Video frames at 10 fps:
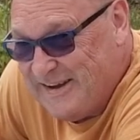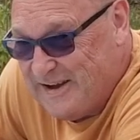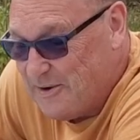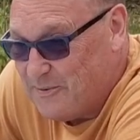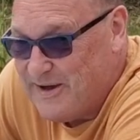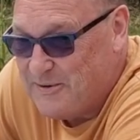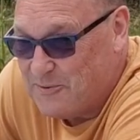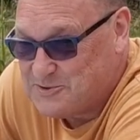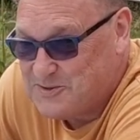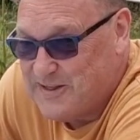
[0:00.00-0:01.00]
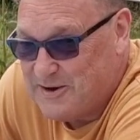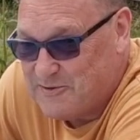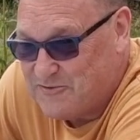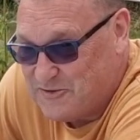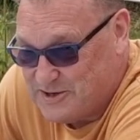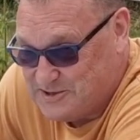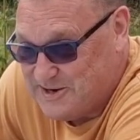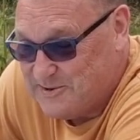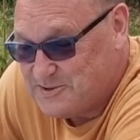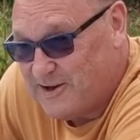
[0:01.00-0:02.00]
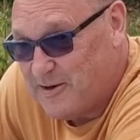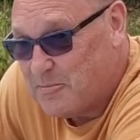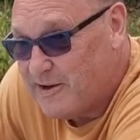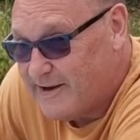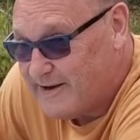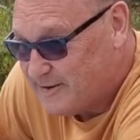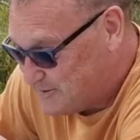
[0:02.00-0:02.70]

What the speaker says: it wasn't that refreshing. It was like being in a